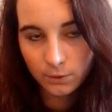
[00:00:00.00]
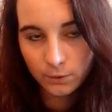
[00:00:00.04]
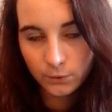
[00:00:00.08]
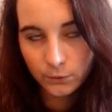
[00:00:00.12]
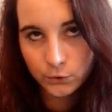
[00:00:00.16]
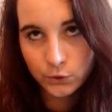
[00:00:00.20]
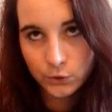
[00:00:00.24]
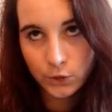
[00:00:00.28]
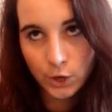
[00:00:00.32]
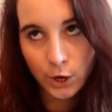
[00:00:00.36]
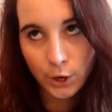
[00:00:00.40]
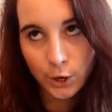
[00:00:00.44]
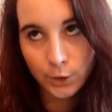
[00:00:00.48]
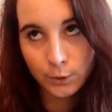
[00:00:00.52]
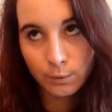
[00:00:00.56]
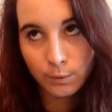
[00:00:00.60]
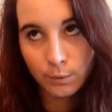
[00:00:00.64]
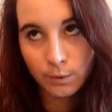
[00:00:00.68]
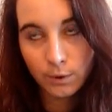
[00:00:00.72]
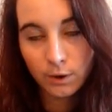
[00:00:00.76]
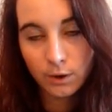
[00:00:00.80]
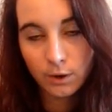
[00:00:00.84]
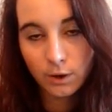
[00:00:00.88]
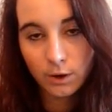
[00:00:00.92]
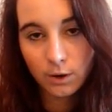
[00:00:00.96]
So,
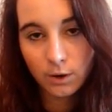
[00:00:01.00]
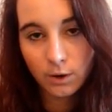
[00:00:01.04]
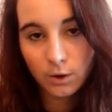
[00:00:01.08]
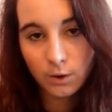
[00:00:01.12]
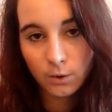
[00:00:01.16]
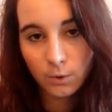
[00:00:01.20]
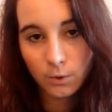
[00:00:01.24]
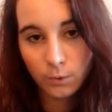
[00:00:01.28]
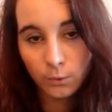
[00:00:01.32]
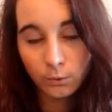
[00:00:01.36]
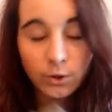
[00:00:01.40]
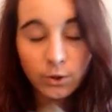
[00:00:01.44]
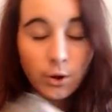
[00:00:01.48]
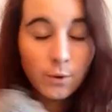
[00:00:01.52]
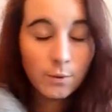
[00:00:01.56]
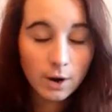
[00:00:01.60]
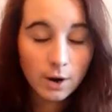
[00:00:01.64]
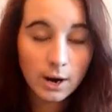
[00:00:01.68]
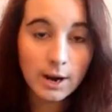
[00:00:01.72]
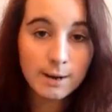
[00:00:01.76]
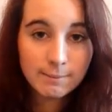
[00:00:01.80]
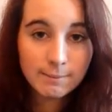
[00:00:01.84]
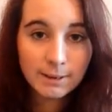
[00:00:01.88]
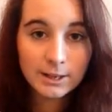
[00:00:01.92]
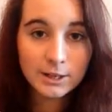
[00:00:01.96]
although
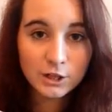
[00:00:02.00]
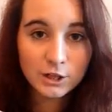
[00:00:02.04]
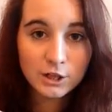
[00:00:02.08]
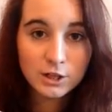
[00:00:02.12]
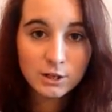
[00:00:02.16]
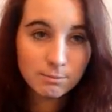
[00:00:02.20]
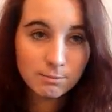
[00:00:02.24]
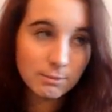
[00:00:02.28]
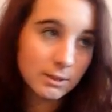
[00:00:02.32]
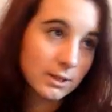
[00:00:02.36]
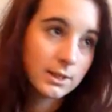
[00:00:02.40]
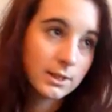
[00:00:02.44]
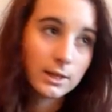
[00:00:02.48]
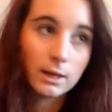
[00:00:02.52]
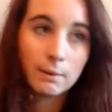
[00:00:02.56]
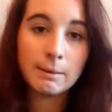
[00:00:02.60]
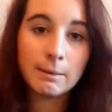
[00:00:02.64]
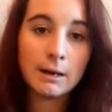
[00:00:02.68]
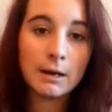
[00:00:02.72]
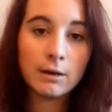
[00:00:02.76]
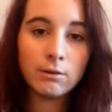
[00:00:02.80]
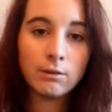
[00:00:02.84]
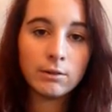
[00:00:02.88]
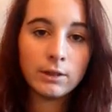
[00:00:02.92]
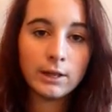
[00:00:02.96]
I managed to skip
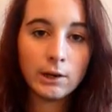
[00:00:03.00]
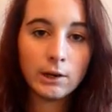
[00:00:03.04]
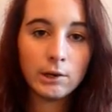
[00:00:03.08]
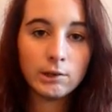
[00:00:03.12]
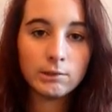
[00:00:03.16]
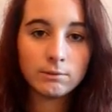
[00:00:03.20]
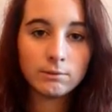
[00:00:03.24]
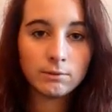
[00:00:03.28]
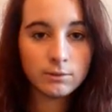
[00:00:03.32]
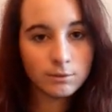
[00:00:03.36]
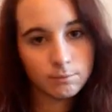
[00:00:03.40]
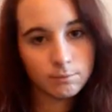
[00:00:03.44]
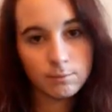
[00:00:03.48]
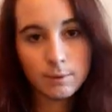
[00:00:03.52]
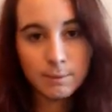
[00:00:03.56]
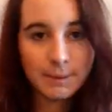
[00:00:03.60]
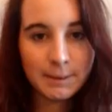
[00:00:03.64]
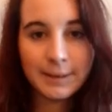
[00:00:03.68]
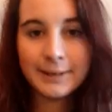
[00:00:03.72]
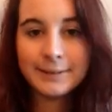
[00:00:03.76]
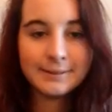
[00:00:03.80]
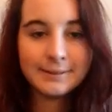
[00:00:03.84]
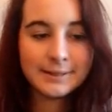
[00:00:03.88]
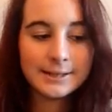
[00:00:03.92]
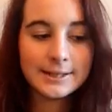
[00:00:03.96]
out on that
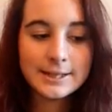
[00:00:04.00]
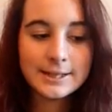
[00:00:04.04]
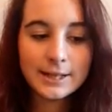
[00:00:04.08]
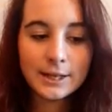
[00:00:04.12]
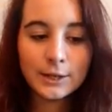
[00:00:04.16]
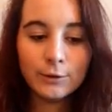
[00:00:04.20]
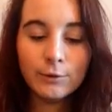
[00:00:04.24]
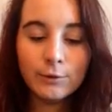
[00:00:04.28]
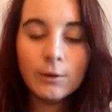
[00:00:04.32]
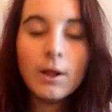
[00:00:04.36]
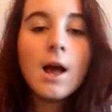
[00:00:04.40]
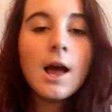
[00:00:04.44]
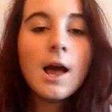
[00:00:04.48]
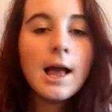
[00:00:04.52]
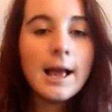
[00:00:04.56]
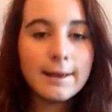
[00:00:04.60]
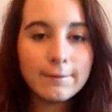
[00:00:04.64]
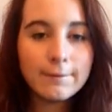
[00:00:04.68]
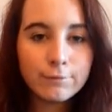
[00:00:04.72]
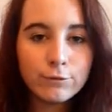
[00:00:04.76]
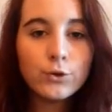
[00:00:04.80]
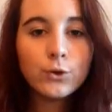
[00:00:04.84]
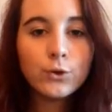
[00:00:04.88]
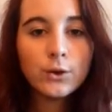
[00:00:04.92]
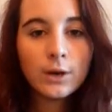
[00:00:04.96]
amazing deal,
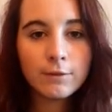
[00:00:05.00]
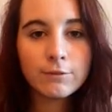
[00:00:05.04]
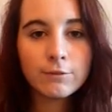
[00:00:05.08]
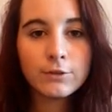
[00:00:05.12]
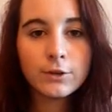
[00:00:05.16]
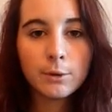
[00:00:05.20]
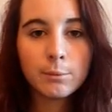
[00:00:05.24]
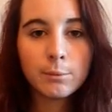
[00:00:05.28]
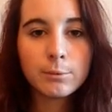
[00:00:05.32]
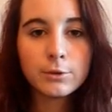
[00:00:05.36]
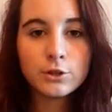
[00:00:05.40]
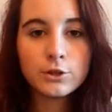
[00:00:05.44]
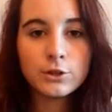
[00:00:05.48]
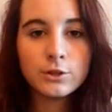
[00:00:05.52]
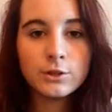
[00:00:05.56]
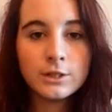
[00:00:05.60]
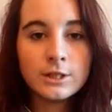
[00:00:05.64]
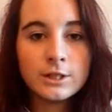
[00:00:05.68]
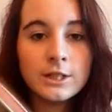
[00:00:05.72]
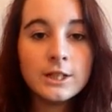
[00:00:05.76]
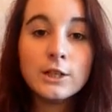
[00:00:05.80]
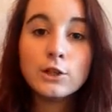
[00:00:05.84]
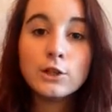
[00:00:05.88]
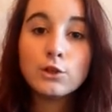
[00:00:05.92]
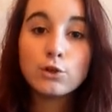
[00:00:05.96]
if you have the
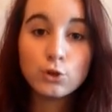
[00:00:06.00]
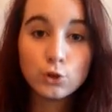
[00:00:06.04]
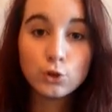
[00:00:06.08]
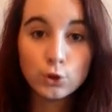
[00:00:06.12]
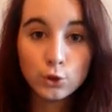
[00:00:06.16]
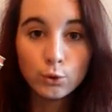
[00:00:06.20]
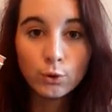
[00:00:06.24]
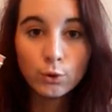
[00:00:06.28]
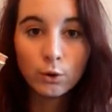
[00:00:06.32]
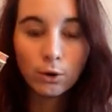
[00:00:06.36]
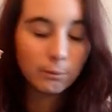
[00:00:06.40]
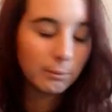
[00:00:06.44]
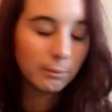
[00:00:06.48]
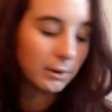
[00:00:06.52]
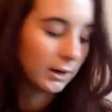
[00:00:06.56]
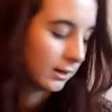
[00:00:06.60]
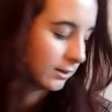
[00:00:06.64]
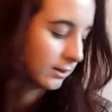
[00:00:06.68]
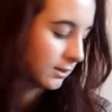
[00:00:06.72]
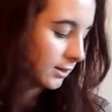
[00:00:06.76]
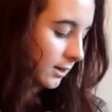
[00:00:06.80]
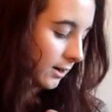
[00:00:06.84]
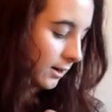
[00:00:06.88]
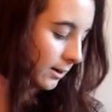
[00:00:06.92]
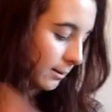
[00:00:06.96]
opportunity, do not
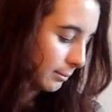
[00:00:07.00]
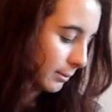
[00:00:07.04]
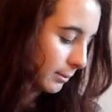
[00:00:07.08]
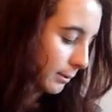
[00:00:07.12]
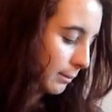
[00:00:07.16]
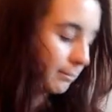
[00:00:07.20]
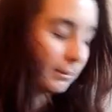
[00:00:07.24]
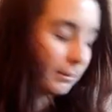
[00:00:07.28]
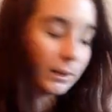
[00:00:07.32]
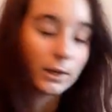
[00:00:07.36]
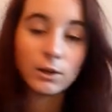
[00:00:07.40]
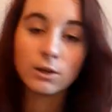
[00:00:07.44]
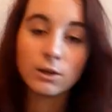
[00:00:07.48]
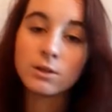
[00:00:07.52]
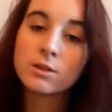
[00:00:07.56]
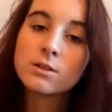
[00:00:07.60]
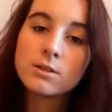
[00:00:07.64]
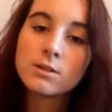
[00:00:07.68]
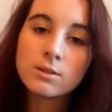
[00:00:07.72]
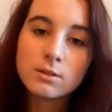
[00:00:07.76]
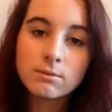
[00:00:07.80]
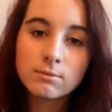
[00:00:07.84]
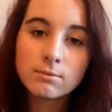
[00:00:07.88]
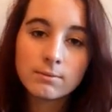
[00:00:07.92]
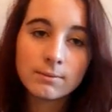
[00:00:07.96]
pass it up,
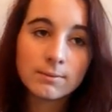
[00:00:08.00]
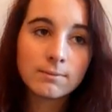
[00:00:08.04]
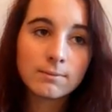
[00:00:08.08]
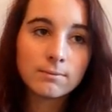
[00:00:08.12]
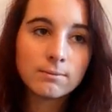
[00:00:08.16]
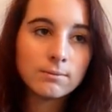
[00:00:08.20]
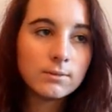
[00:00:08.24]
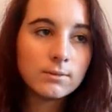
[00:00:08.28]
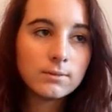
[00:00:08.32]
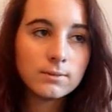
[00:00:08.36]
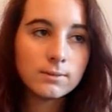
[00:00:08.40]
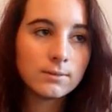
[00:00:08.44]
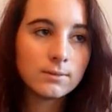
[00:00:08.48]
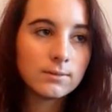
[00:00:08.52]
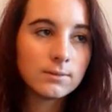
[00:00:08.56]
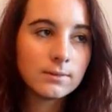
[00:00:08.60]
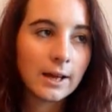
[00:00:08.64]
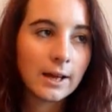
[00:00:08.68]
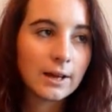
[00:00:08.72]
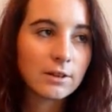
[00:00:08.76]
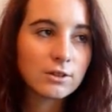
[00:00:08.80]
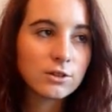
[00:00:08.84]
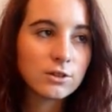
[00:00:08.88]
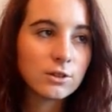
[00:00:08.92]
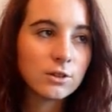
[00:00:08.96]
because
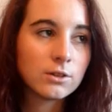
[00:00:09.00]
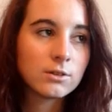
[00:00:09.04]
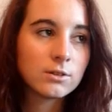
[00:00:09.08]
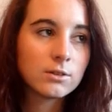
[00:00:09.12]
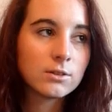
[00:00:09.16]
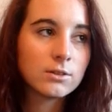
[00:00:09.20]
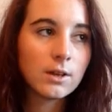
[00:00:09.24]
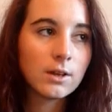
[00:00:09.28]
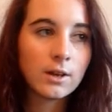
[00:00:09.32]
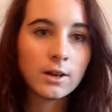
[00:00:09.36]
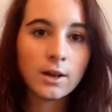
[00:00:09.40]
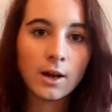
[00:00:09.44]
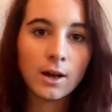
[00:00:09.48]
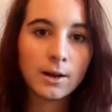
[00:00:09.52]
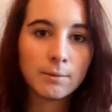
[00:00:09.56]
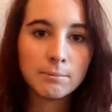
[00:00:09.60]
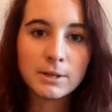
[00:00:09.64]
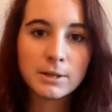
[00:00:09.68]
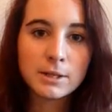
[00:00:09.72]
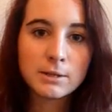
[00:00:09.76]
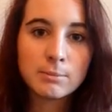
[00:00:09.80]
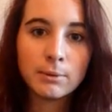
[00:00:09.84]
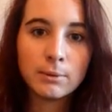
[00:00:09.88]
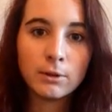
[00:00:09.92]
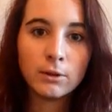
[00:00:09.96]
that's just an
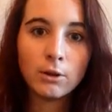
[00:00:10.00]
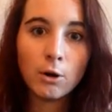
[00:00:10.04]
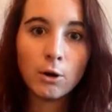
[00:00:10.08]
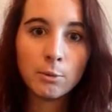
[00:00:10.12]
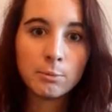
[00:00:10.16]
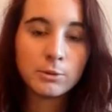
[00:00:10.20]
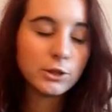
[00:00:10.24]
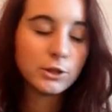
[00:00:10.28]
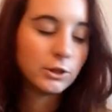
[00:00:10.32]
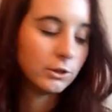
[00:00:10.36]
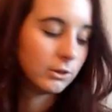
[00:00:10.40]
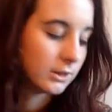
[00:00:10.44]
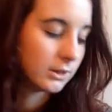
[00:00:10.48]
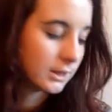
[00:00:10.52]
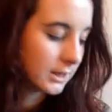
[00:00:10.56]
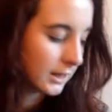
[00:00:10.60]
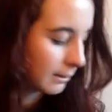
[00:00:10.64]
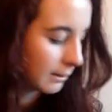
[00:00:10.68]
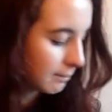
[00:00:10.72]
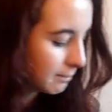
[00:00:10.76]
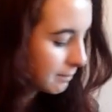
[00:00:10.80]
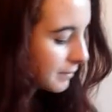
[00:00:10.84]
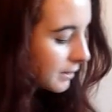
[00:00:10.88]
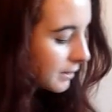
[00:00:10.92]
unmissable opportunity.